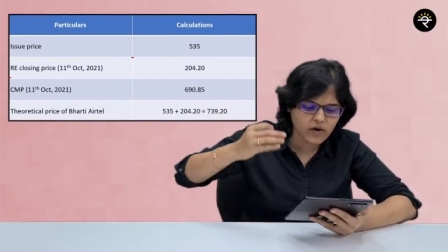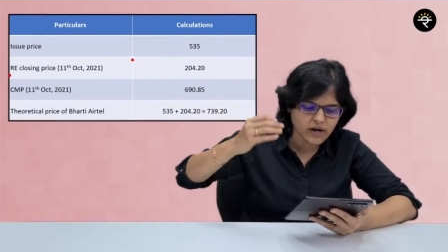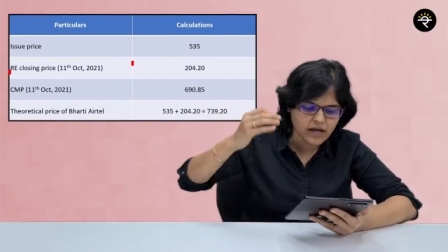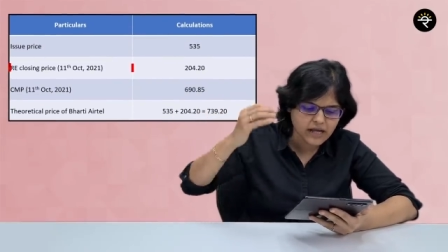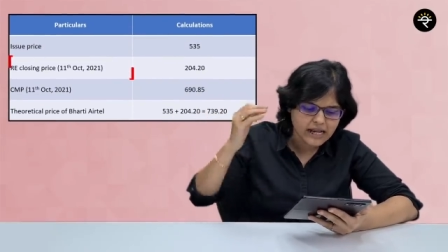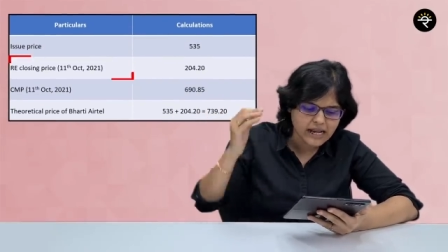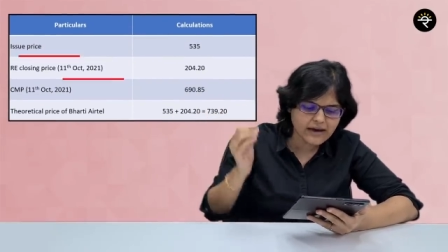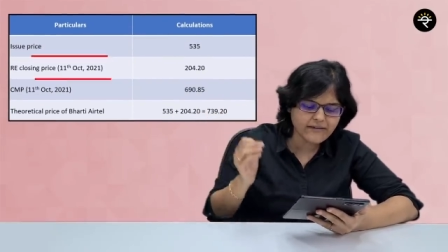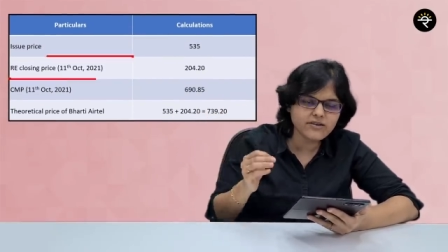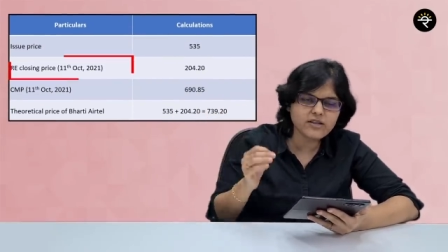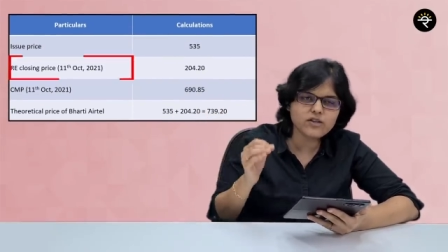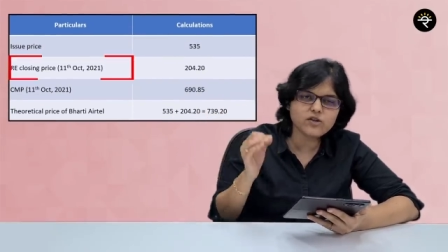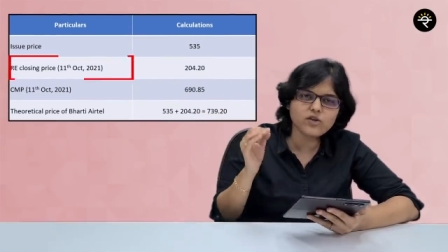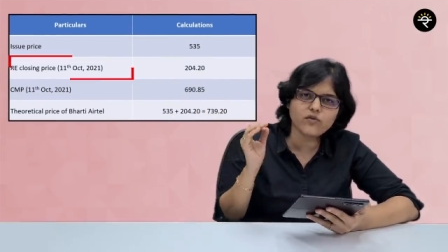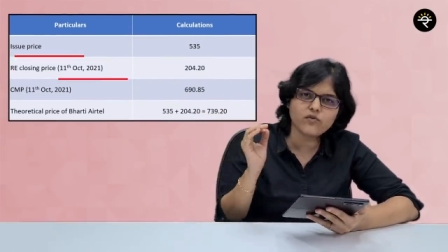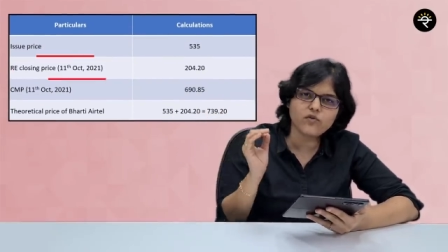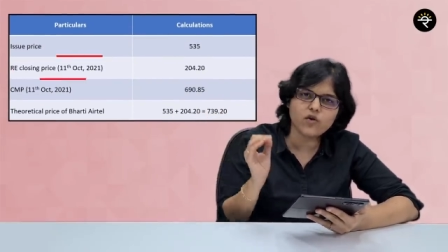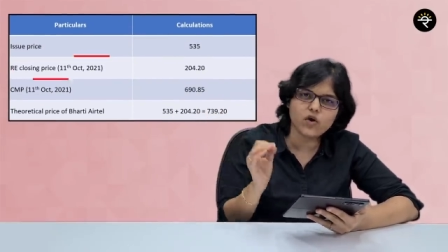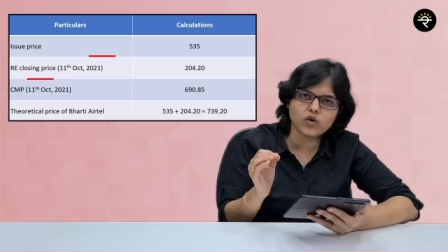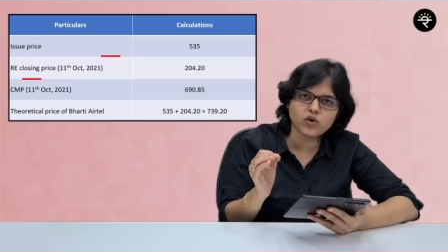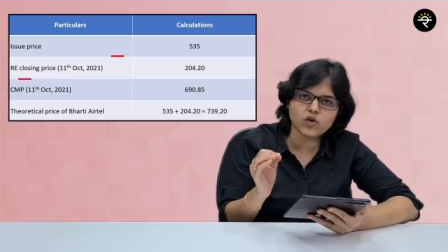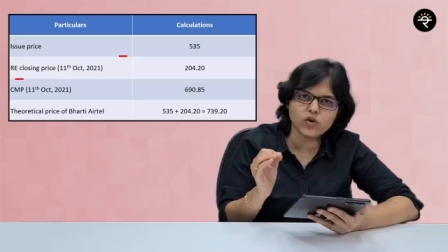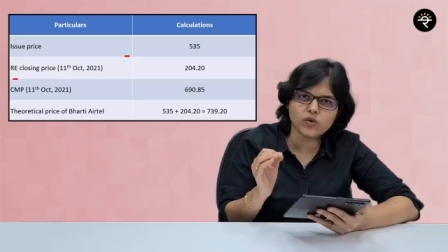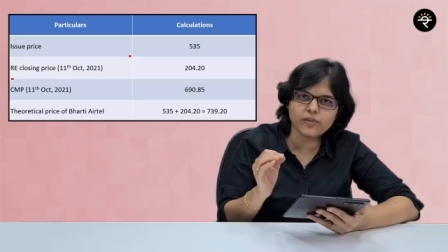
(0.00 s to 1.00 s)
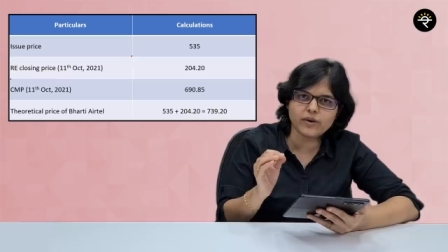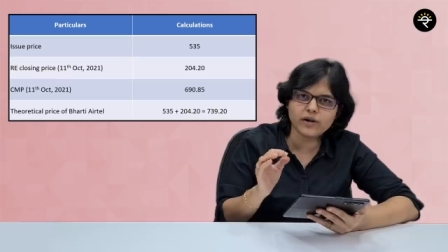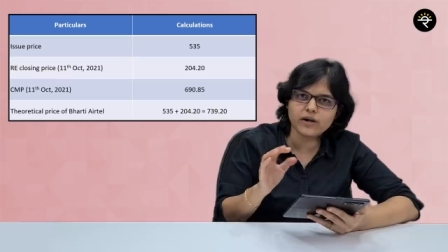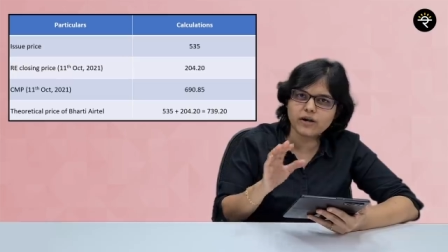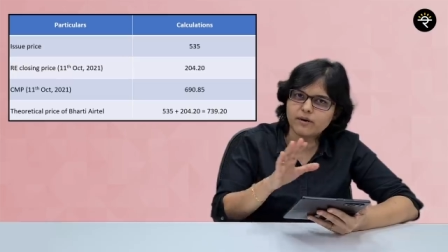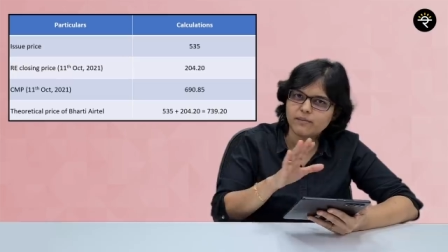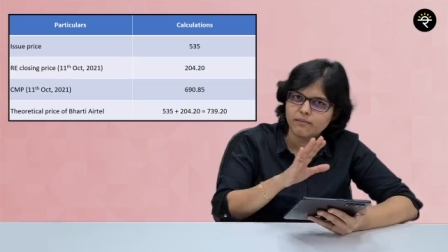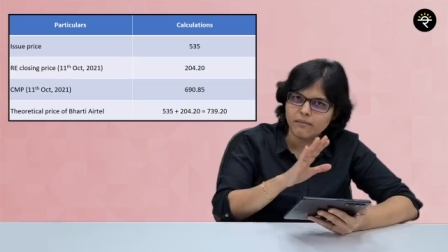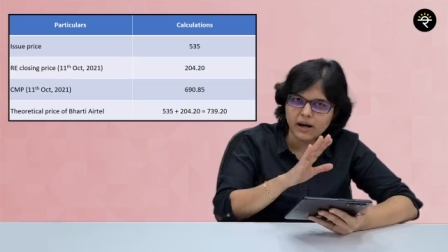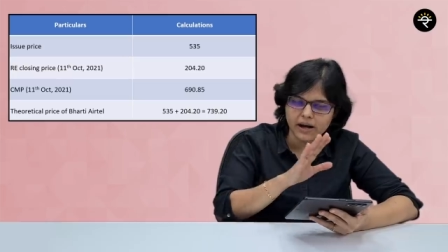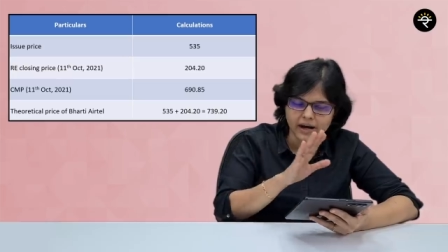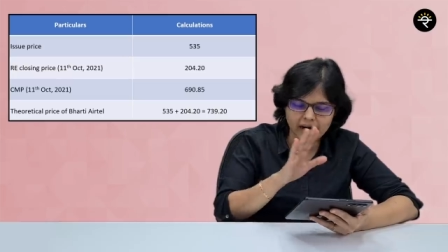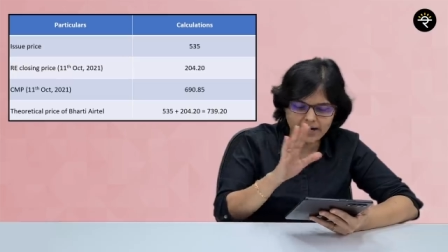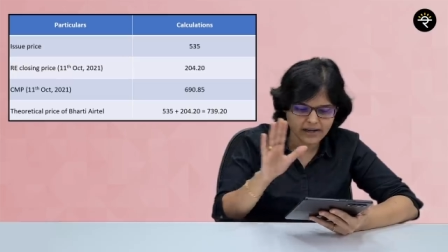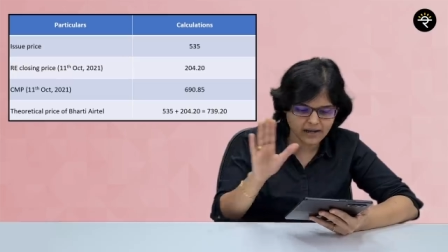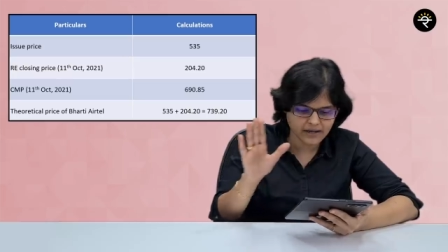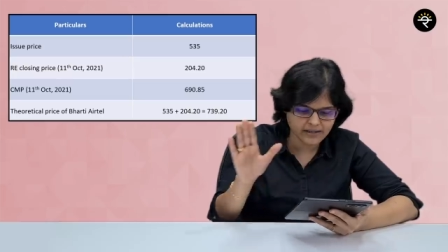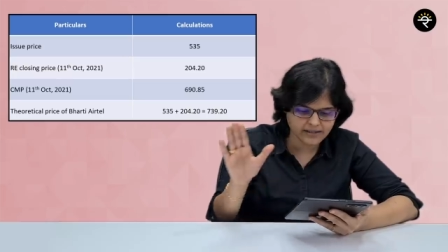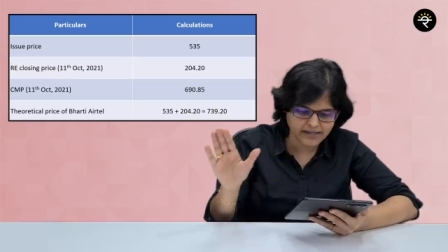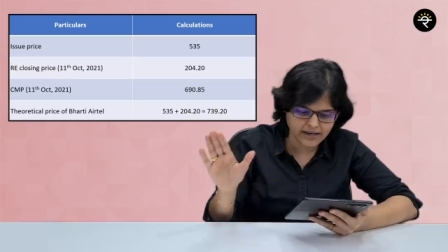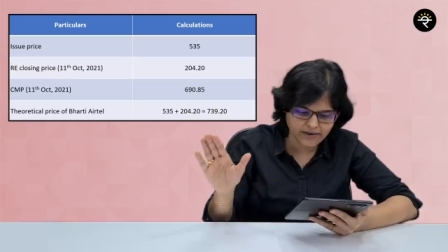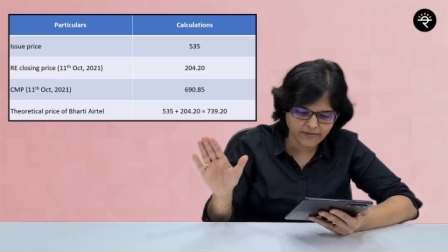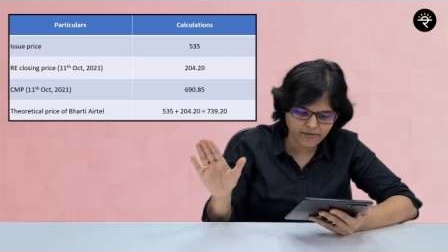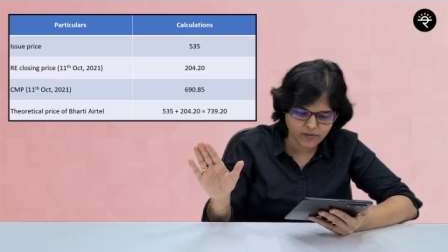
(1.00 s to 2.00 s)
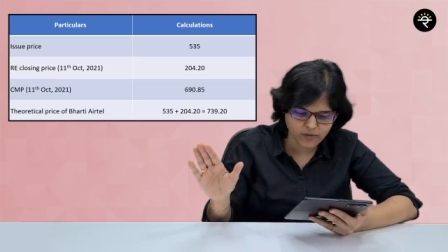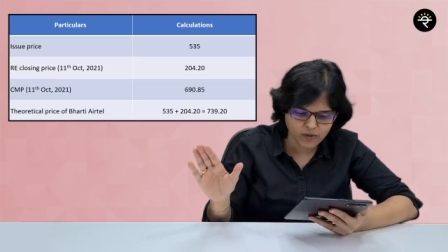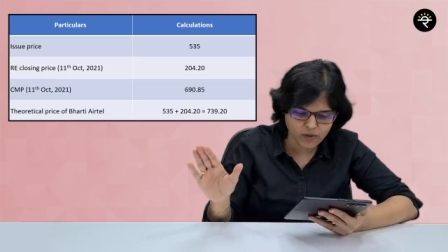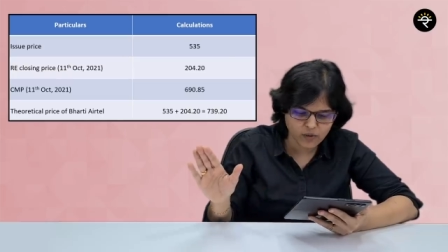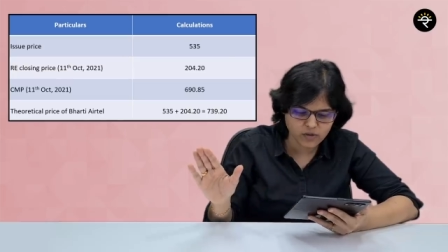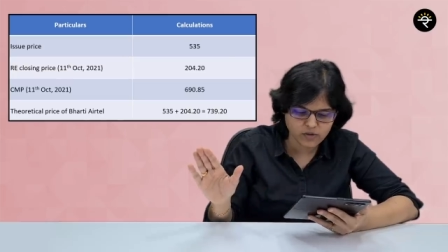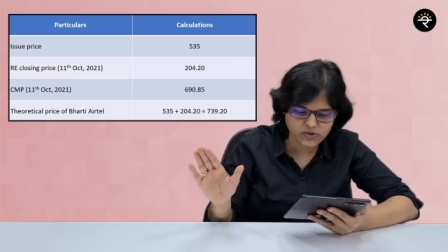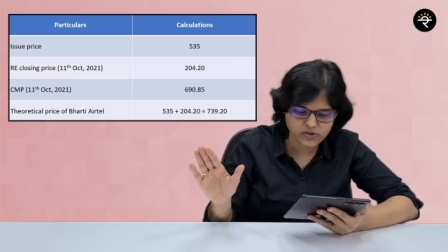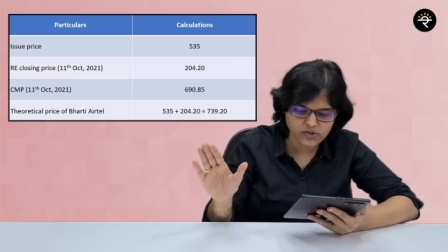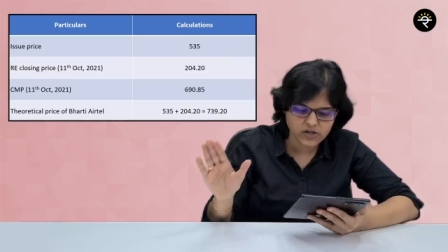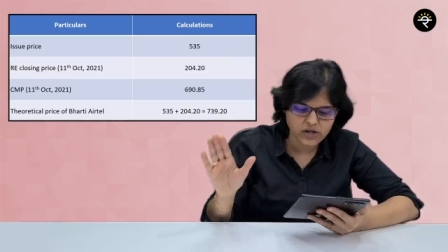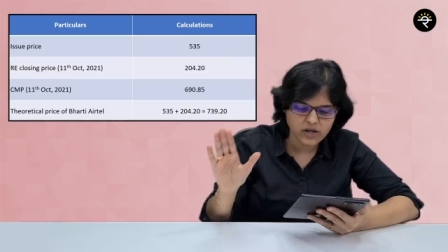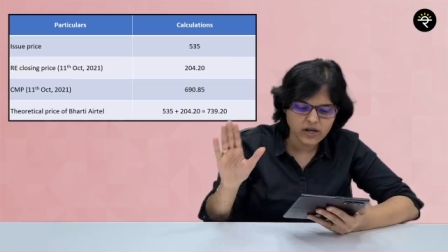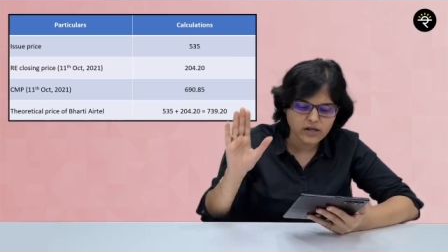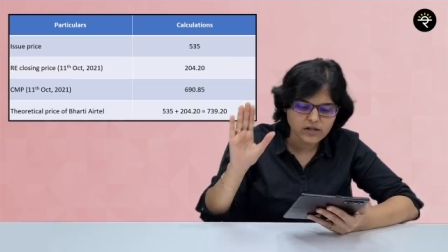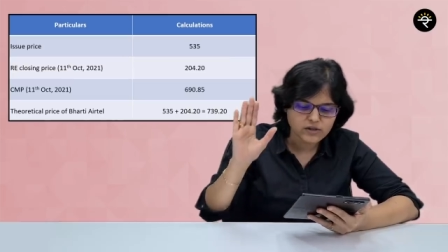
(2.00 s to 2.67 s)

11th of October, market hours have closed.